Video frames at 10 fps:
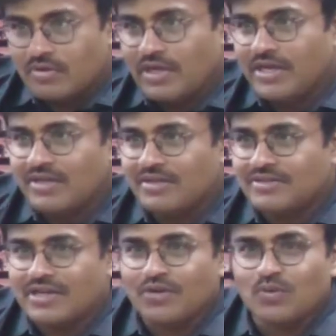Okay,
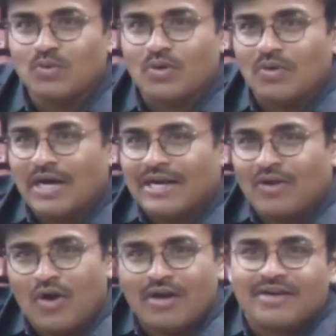sir, you are
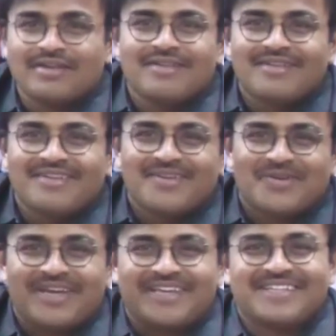gone.
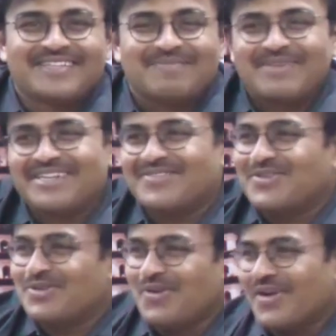Okay, subject is
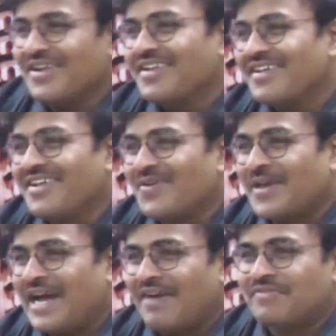also gone. Okay,
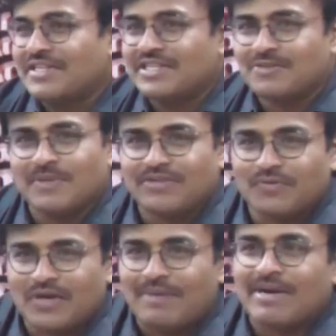after 6 months, if you
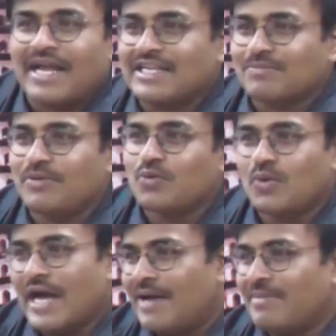come and ask me who
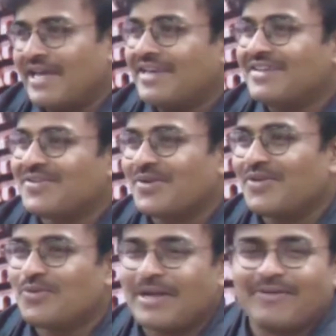am I, okay,
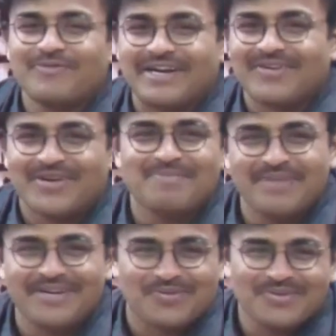you will have forgotten
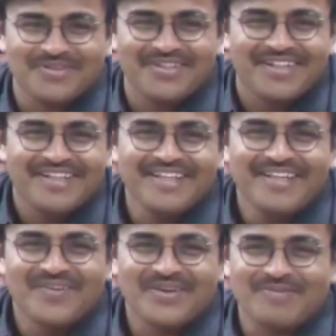me too. If
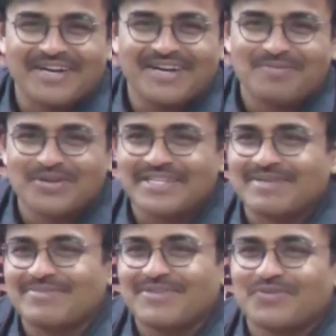you forget about the
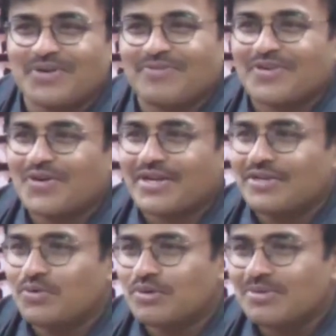subject, we would have forgotten
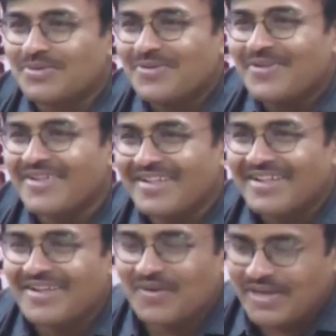you too.
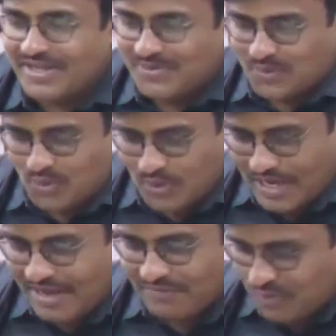Okay, so don't
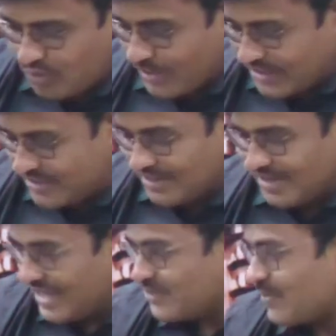have too much
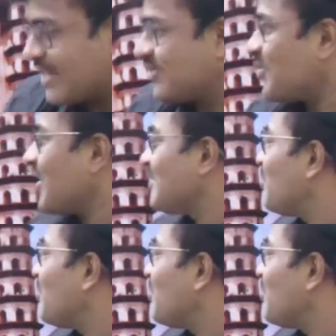expectation on us,